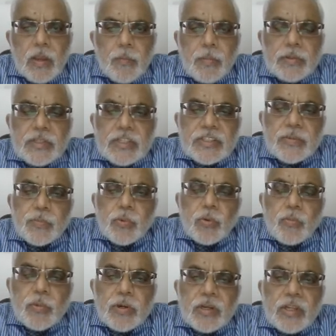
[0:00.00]
But this
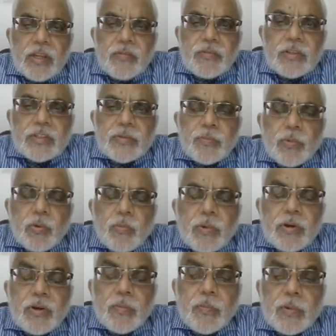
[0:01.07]
improvement, if this
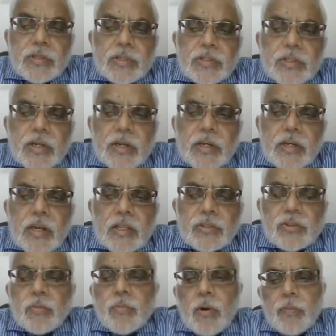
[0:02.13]
improvement represents an
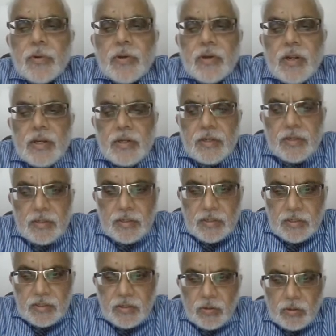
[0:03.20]
intellectual property right,
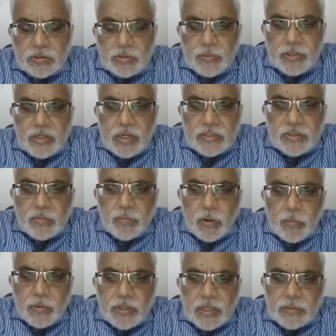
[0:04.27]
or some intellectual
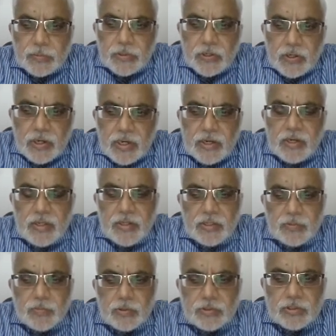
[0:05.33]
property has been created in this
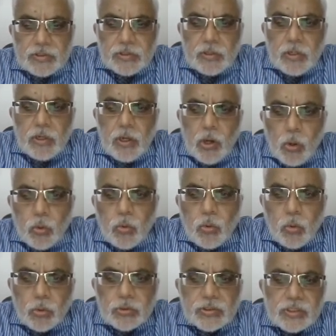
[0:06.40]
process, who
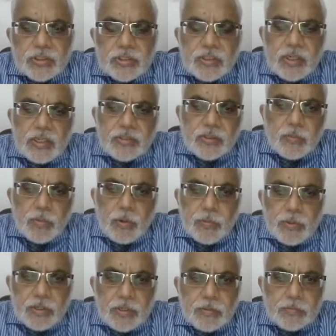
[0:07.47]
owns this intellectual
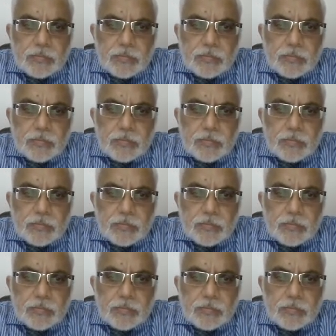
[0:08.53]
property?